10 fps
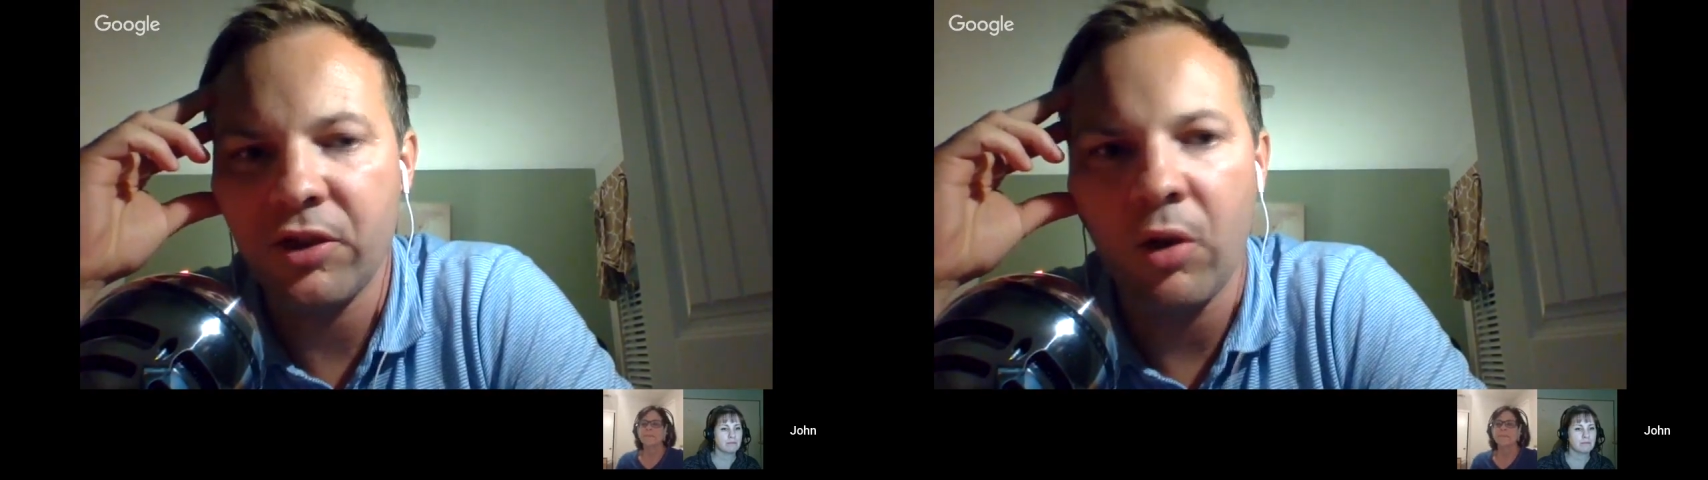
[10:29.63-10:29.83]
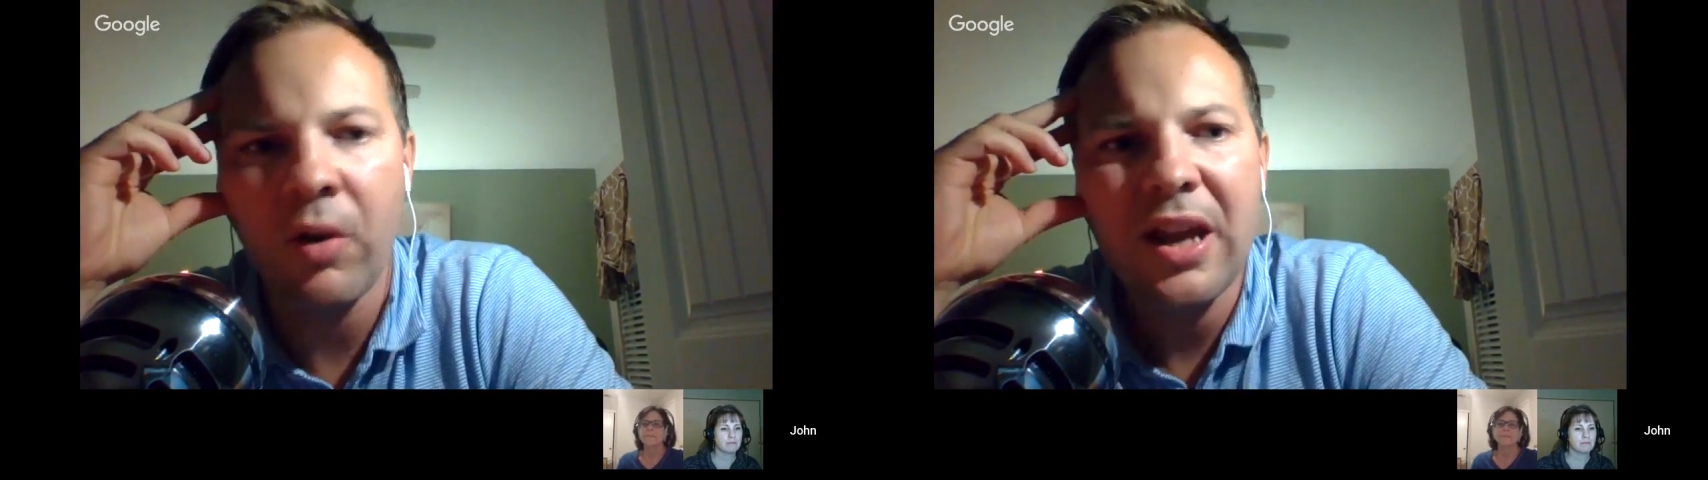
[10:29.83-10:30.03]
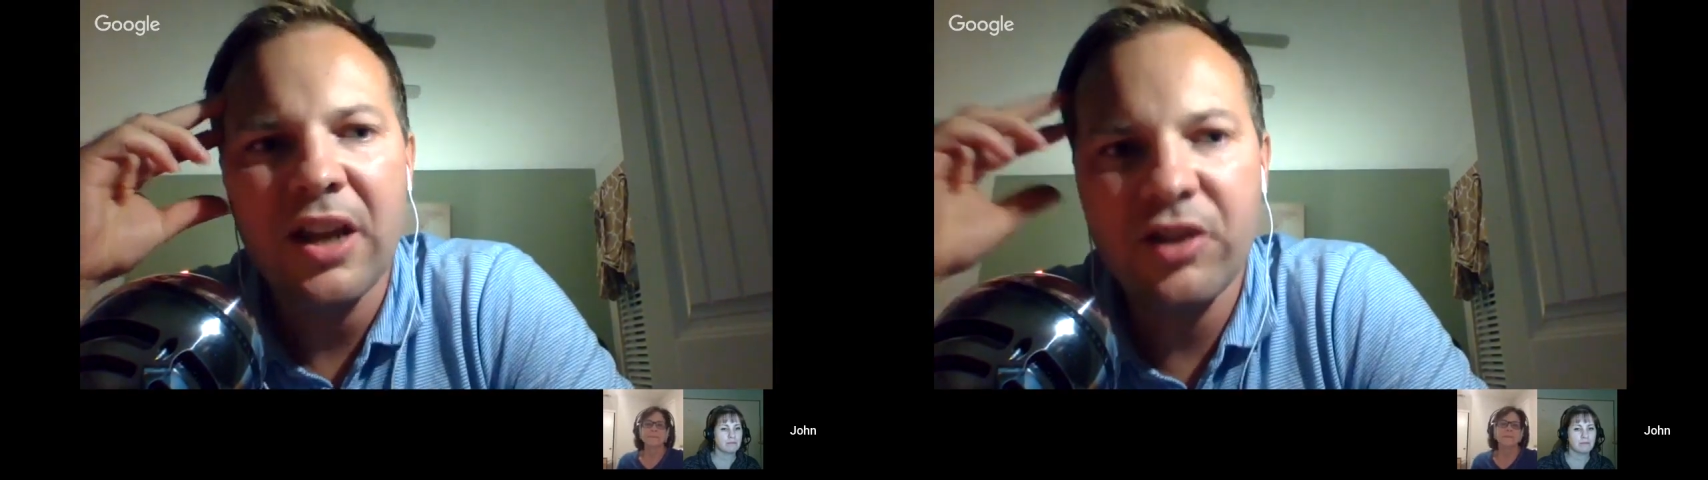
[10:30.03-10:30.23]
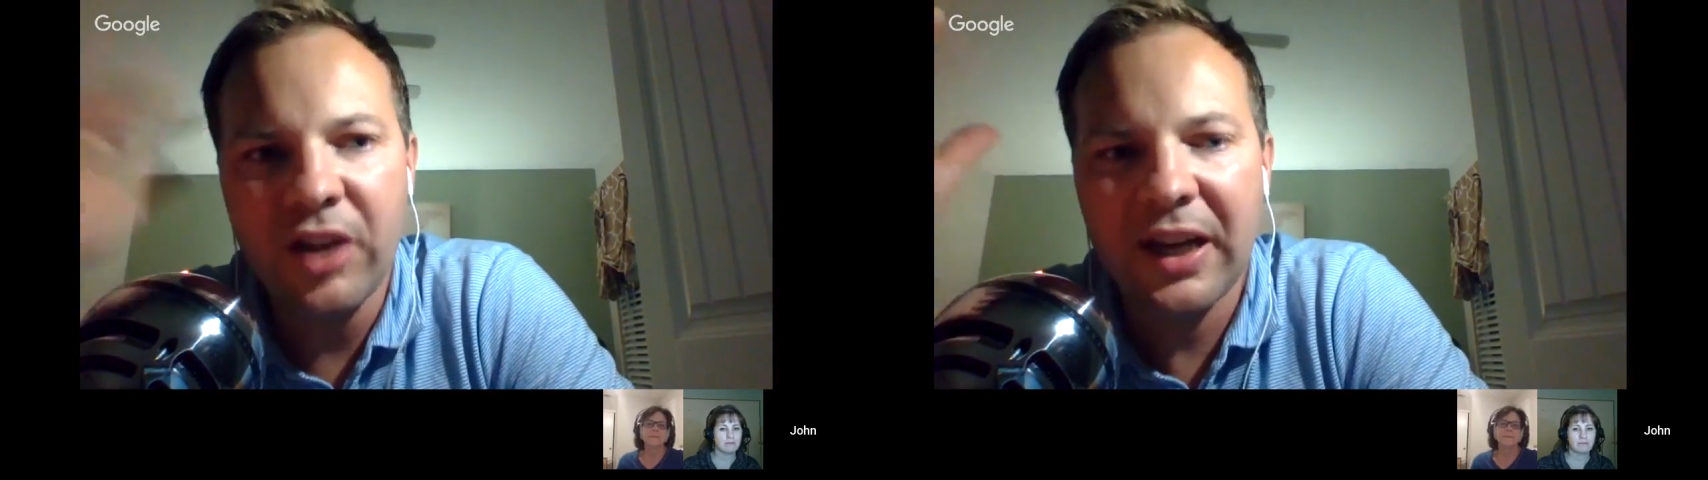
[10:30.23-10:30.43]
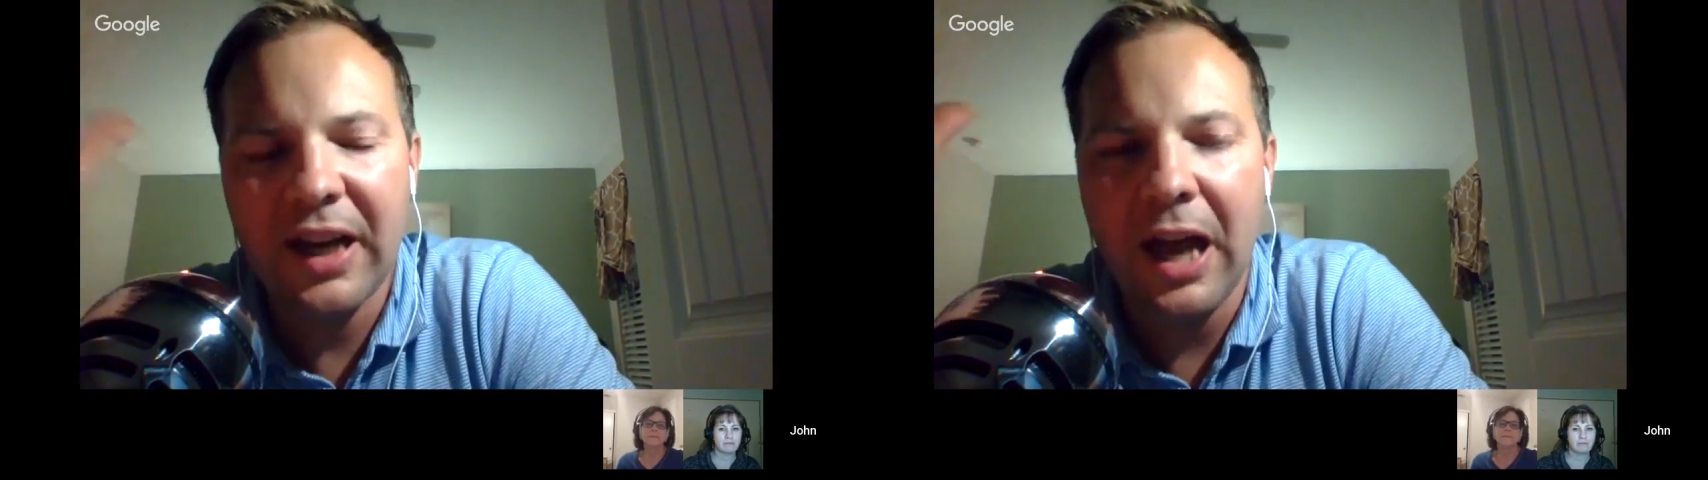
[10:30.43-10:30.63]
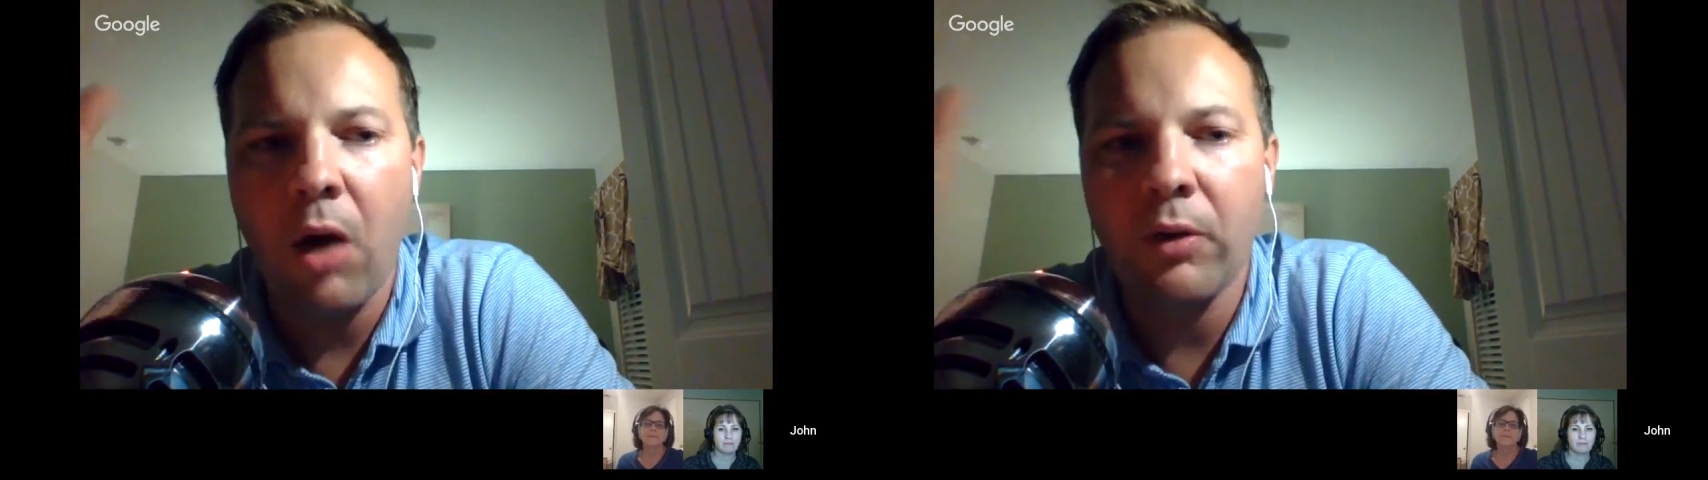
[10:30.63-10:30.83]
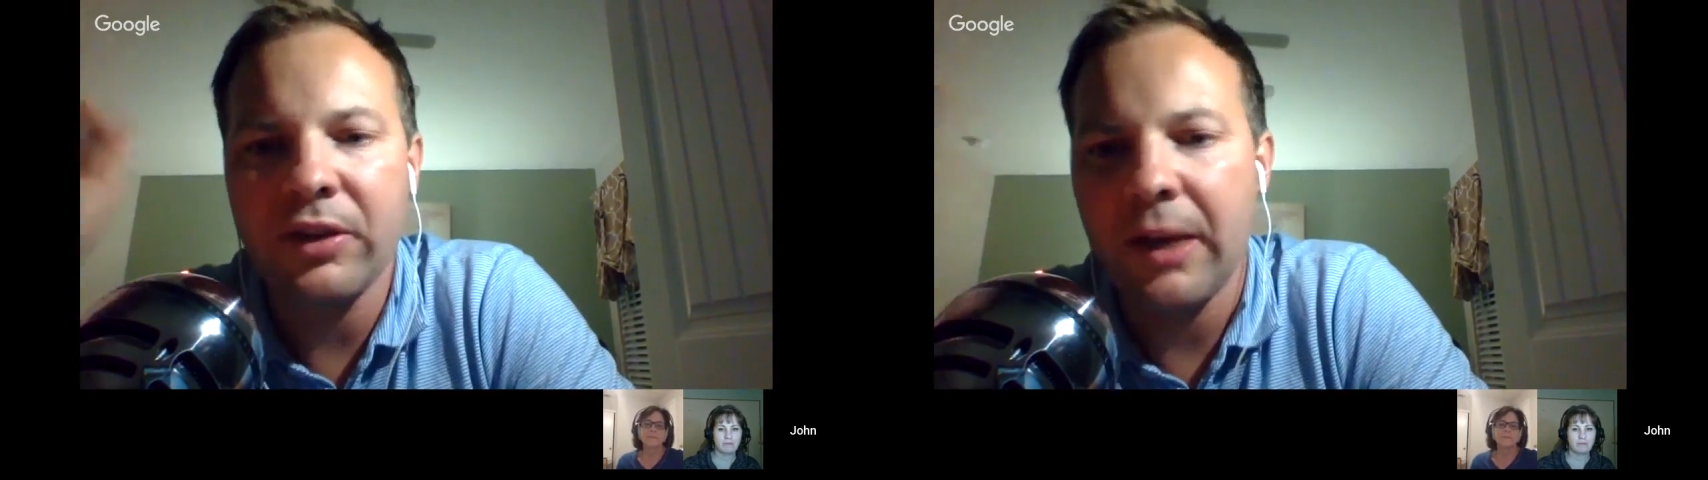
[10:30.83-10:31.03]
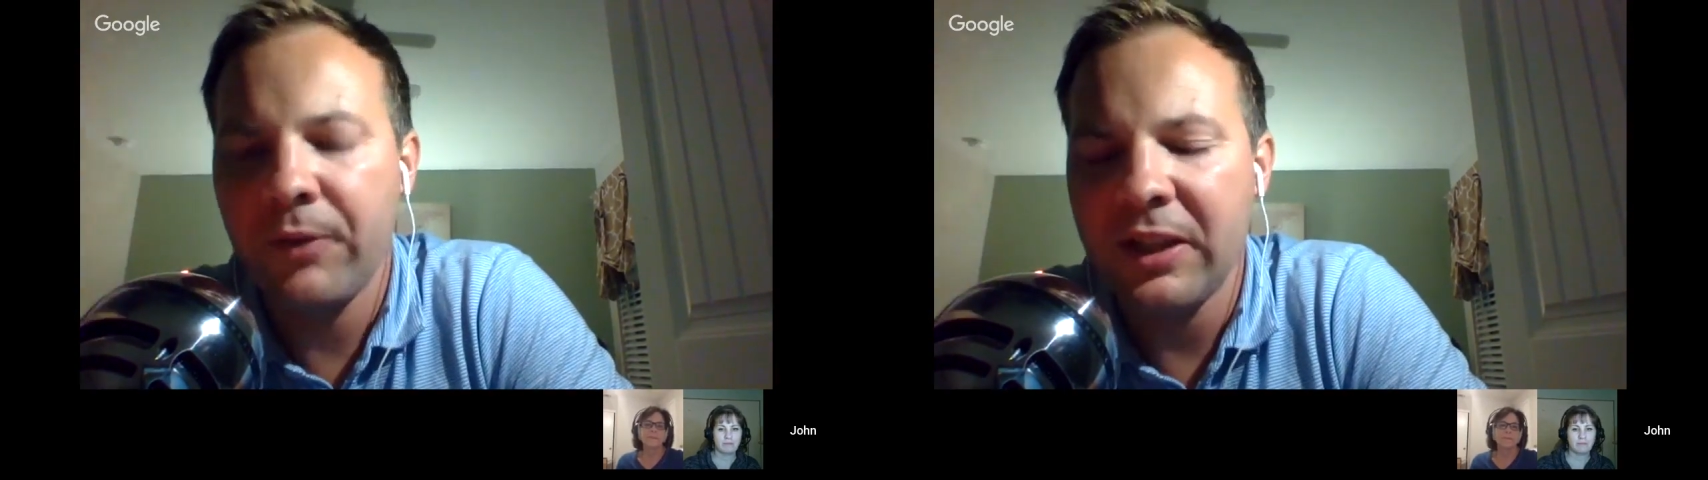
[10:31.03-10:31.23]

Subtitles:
So check it out. Definitely